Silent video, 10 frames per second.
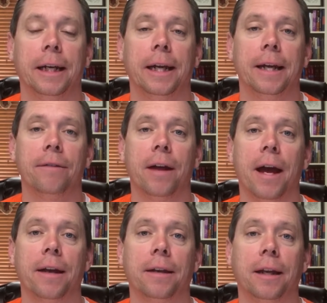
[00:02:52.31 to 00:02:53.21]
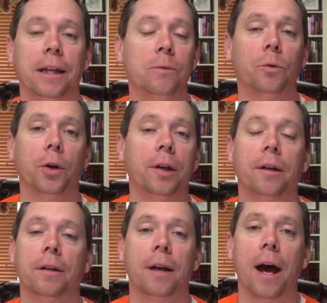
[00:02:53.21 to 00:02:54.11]
and that he would
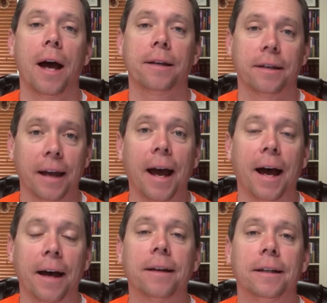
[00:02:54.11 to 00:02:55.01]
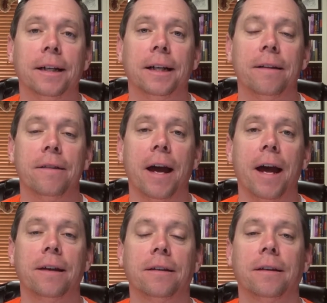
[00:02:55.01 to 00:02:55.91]
not die,
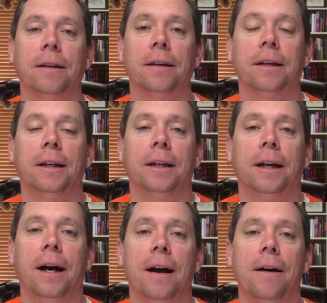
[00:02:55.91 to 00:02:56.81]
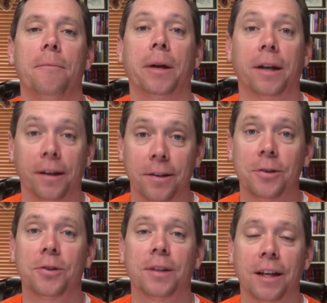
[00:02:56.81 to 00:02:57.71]
that
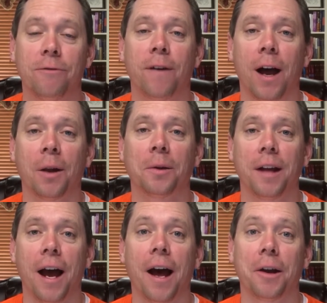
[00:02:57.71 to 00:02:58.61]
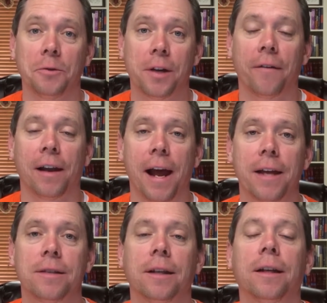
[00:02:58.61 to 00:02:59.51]
because he followed God, who's
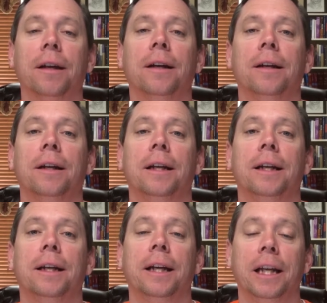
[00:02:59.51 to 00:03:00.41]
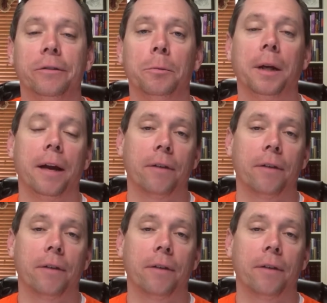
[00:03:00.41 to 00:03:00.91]
everlasting, he would be